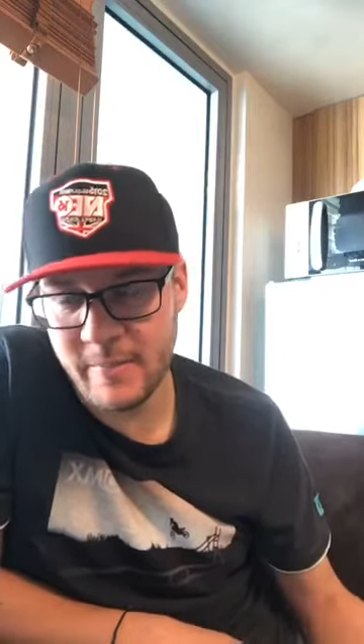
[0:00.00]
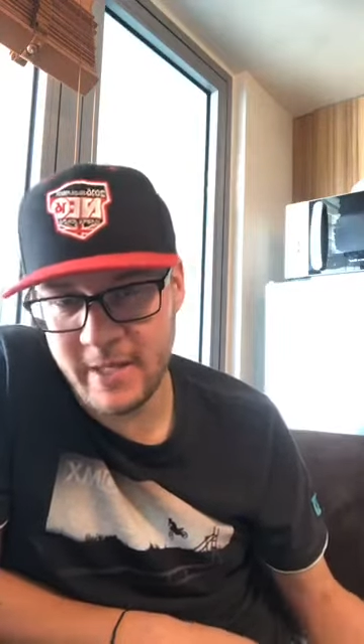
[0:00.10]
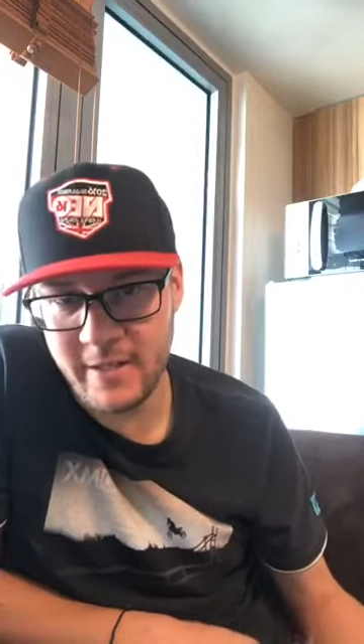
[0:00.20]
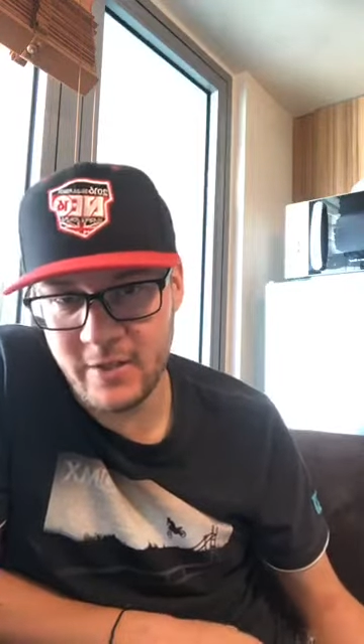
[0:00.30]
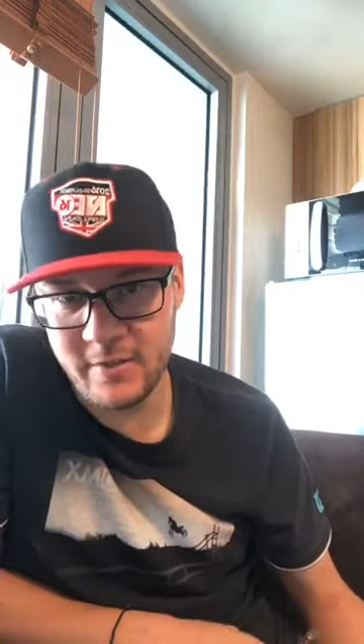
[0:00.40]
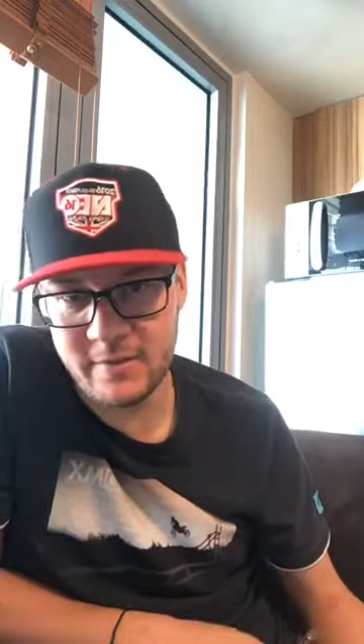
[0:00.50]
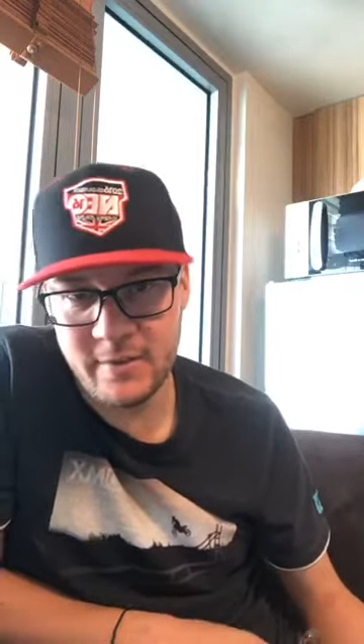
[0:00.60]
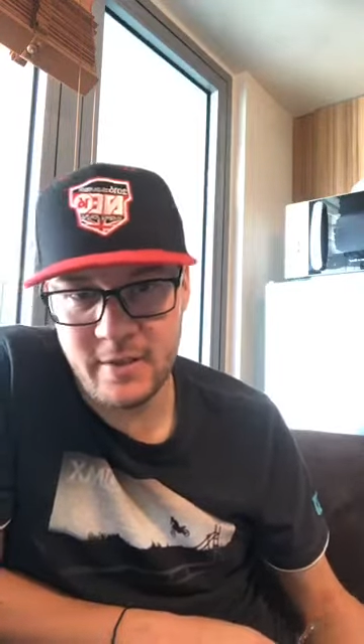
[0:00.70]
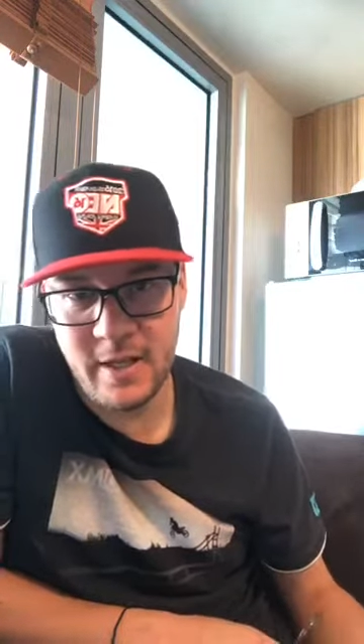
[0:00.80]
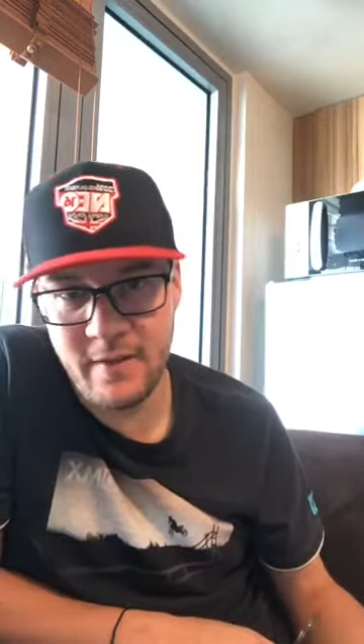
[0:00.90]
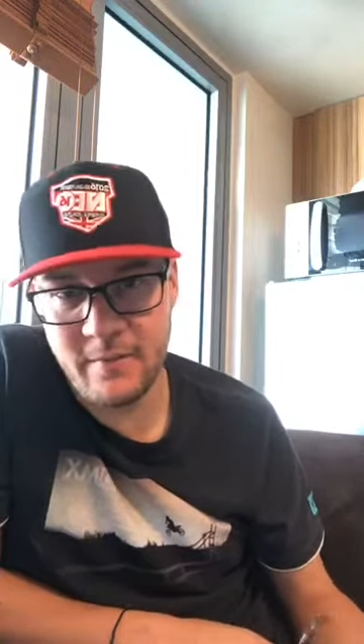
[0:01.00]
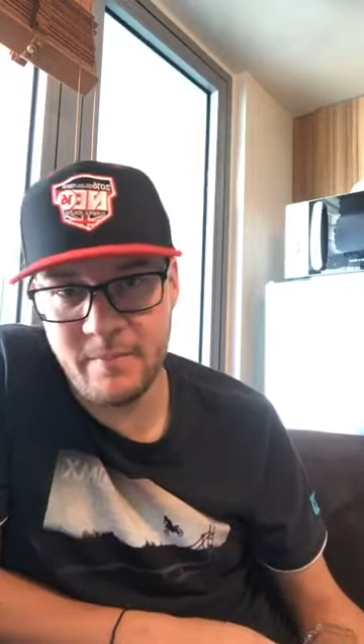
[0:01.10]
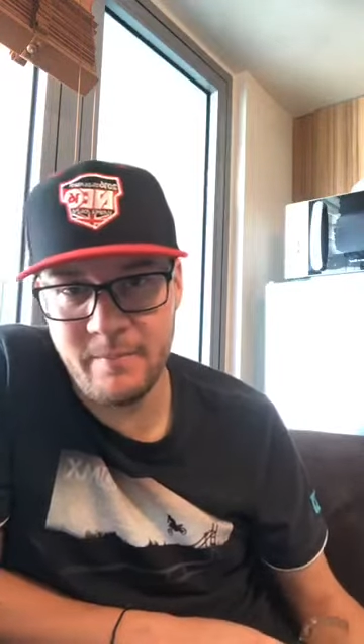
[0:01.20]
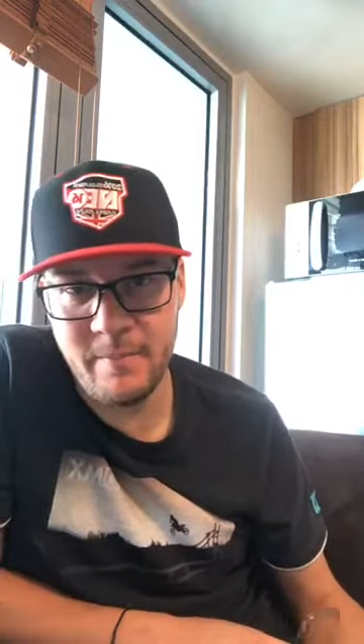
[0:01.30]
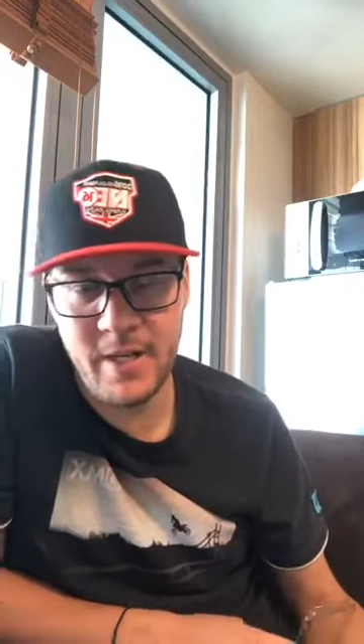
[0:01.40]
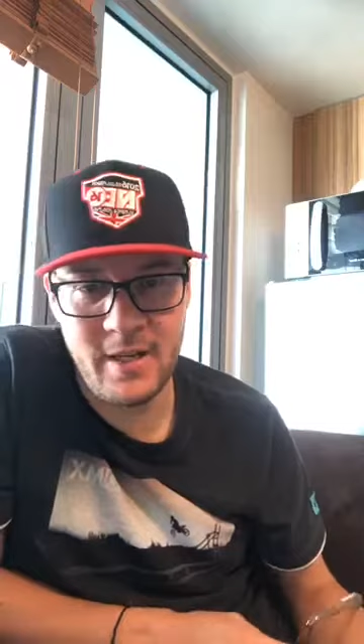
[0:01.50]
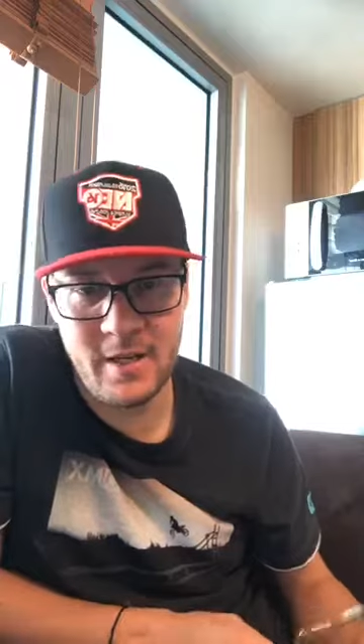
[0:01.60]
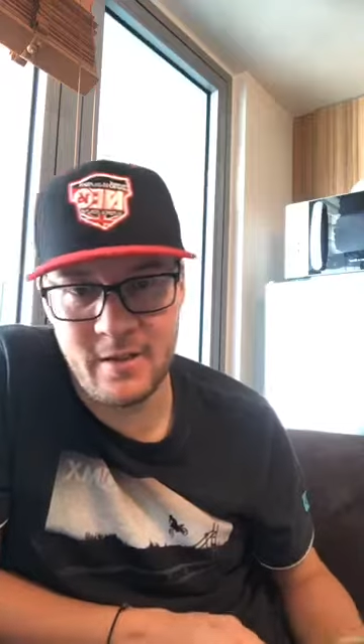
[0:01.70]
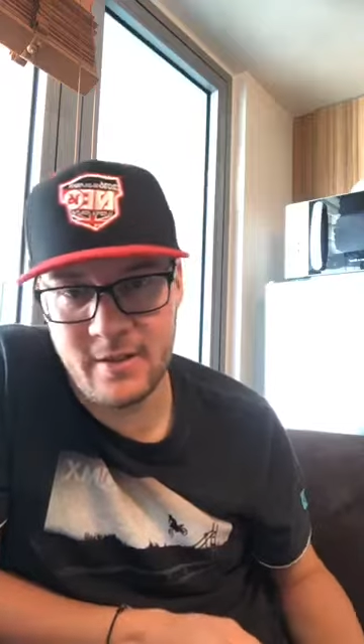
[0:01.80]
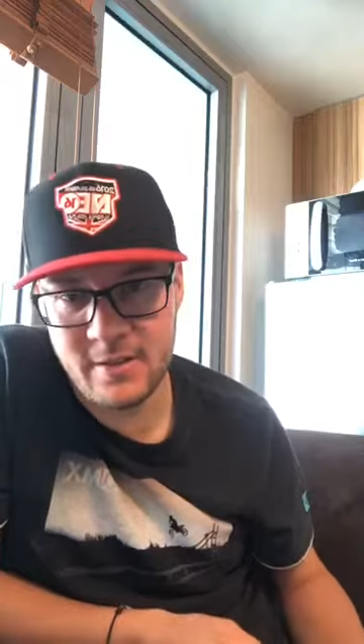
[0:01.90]
but I don't. I have many
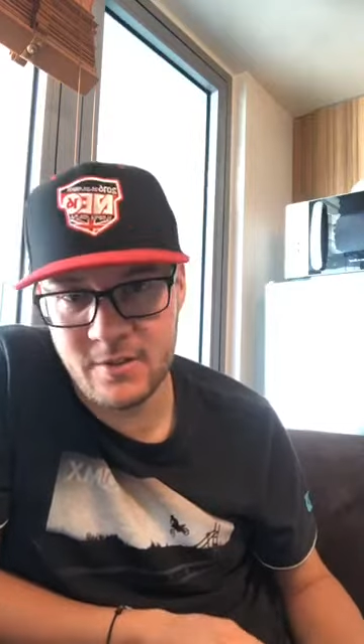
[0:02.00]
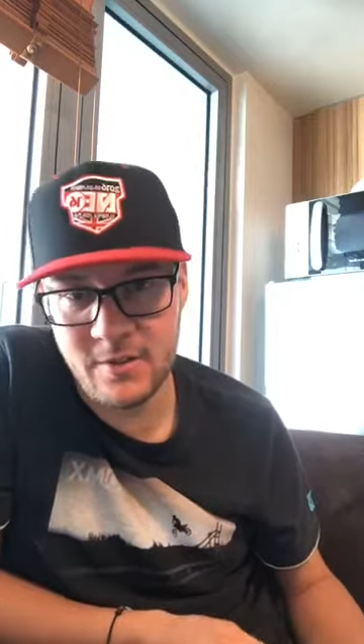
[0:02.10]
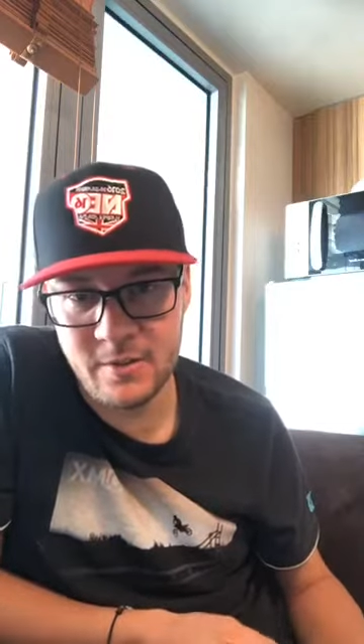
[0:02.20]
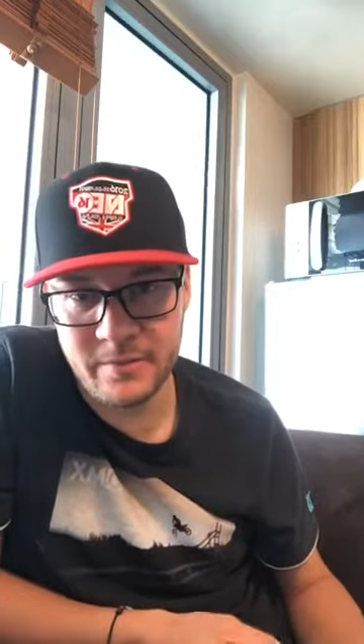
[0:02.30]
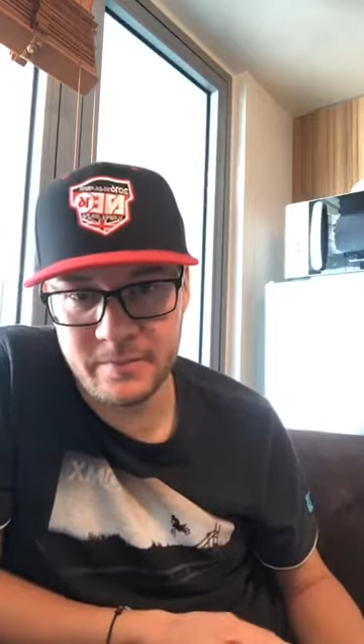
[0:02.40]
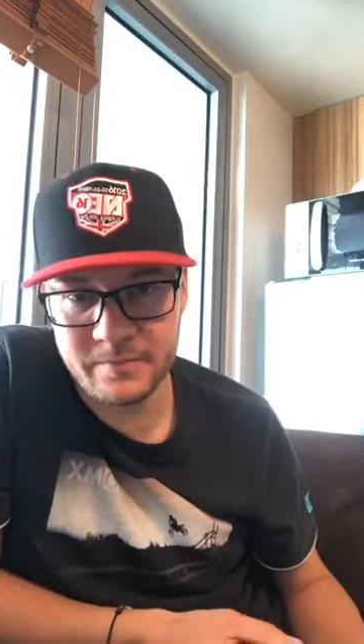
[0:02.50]
other things to do.